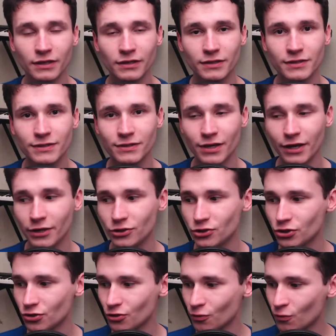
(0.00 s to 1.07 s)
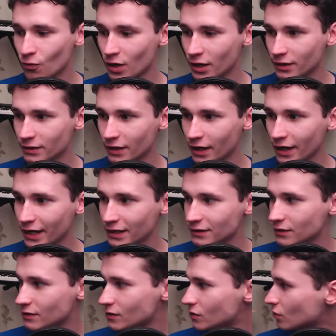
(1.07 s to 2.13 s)
stage when I
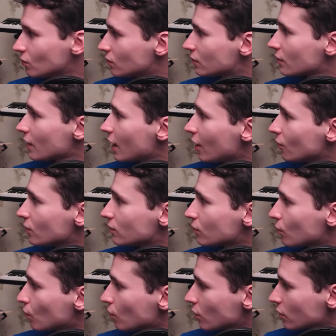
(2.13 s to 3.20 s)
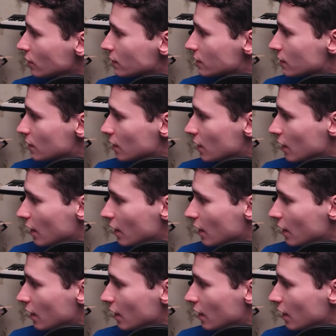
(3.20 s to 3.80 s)
understood how it works